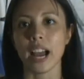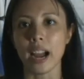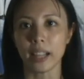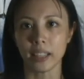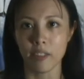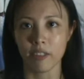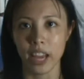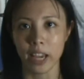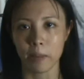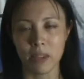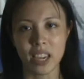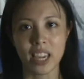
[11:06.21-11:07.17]
active
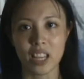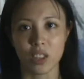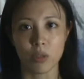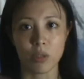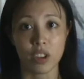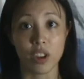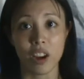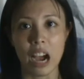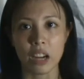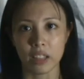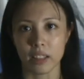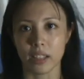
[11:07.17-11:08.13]
like me and you're
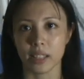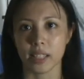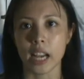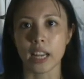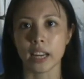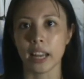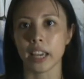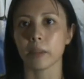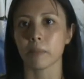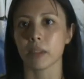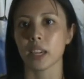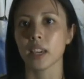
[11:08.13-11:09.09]
out in the sun
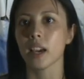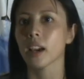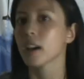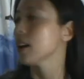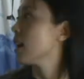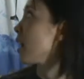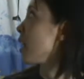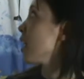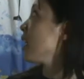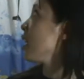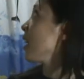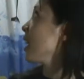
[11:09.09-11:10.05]
like me,
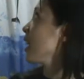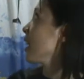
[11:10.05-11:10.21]
I